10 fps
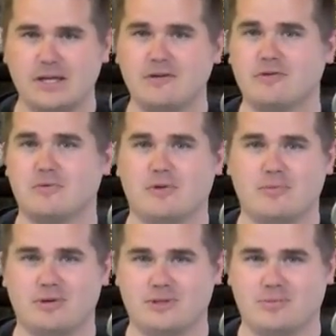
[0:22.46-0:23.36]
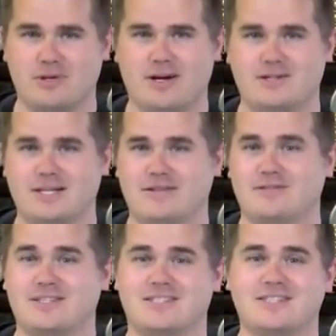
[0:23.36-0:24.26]
Even with multiple hard
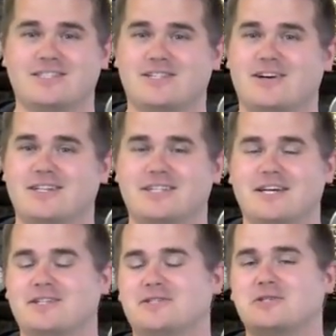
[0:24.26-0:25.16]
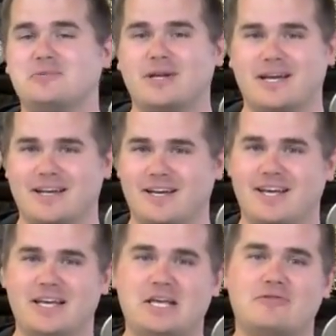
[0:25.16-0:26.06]
drives, it just started to get too big,
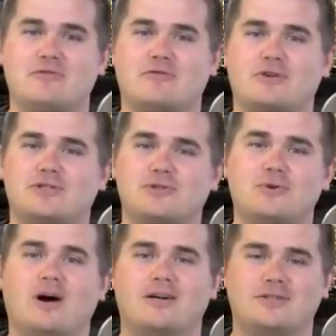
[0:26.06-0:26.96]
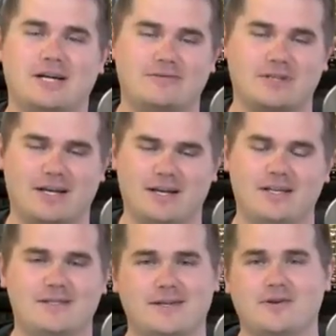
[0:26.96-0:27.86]
even for two hard drives on
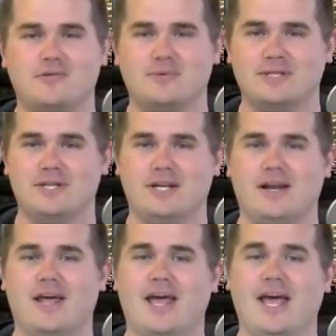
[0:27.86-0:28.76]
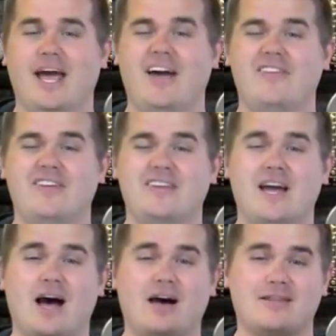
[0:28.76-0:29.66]
any single machine. And then
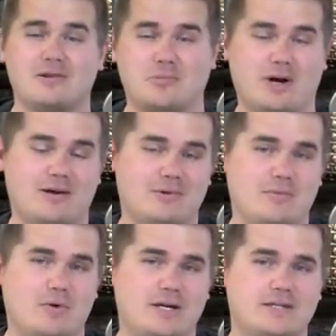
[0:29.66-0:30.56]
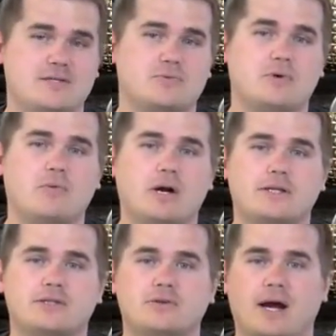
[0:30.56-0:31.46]
the other problem was we
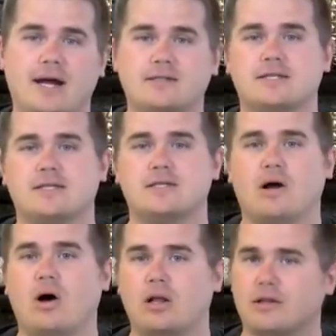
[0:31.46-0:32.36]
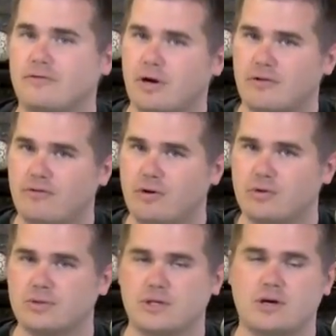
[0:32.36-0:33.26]
wanted to access all of our
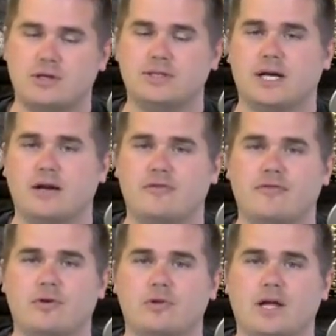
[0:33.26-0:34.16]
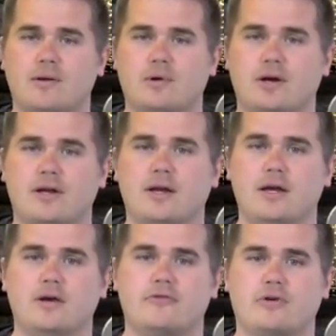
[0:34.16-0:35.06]
photos, our entire photo library,
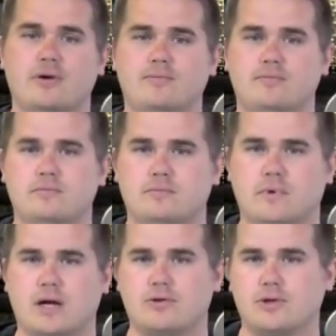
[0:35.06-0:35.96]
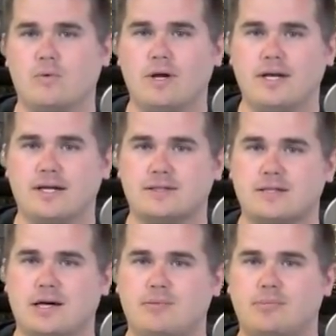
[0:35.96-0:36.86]
from not only one
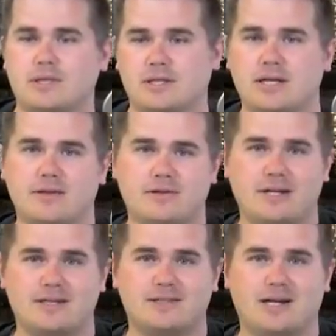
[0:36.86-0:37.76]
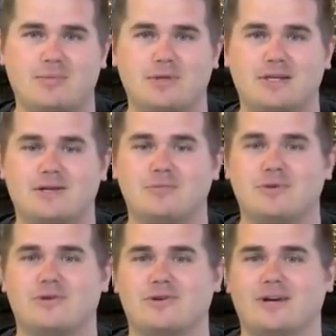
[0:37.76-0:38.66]
desktop, but the other desktop in the
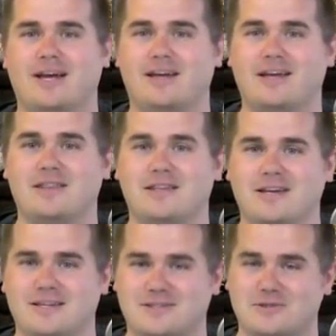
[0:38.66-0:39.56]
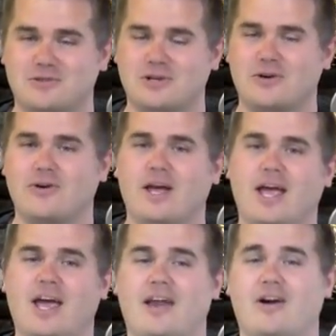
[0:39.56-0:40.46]
computer in the studio,
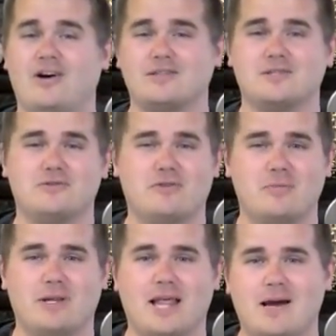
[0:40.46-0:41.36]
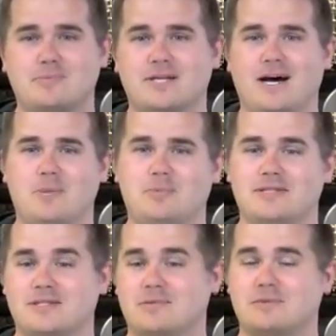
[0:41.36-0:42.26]
and also from a laptop,
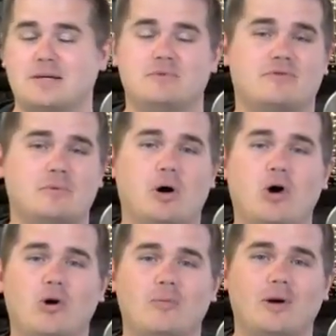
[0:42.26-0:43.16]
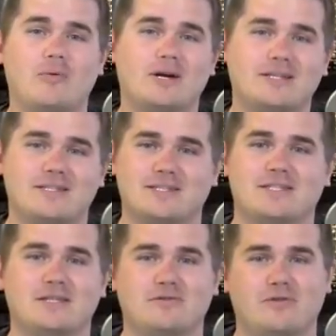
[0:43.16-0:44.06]
and sometimes from home I wanted to
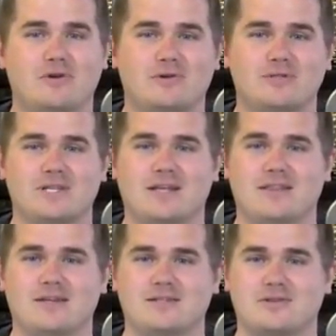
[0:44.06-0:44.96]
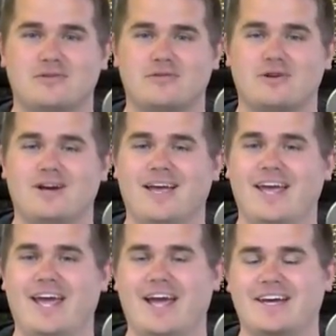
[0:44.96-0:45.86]
see the photos on the server,
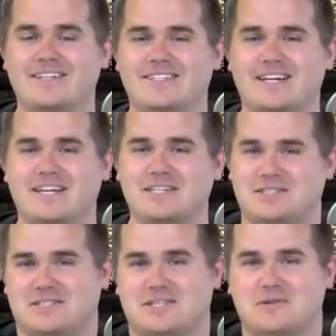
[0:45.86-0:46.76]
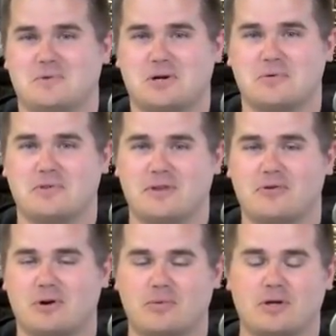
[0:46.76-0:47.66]
and it just didn't work with a
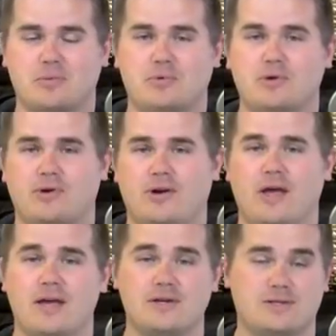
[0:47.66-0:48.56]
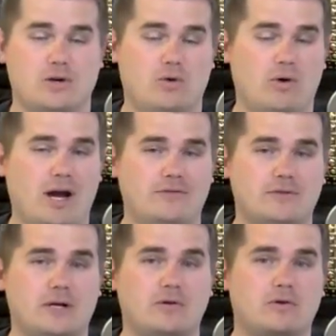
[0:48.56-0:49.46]
normal computer. So
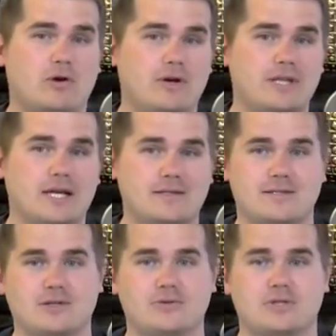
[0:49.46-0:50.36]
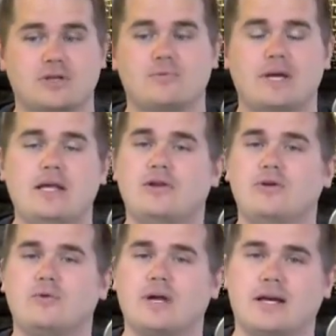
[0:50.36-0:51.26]
after outgrowing that solution, we
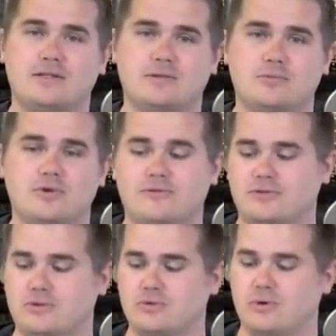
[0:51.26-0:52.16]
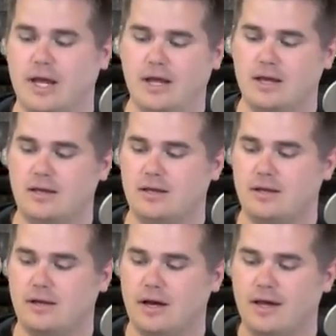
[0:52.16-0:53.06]
knew we had to move to a
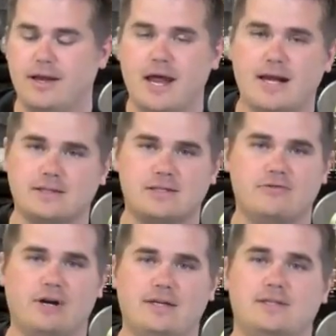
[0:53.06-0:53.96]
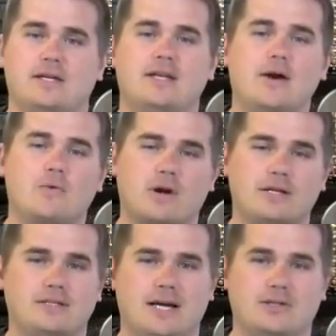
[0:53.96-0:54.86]
NAS device, a
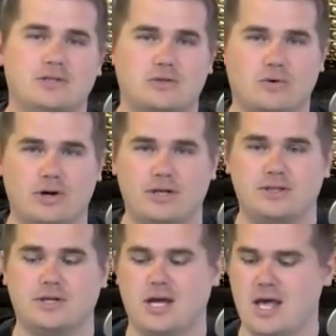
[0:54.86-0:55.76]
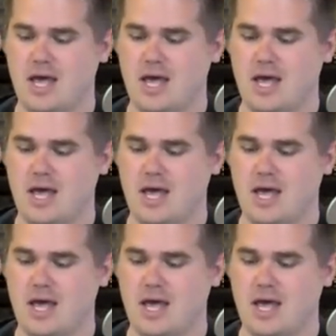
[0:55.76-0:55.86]
network attached storage.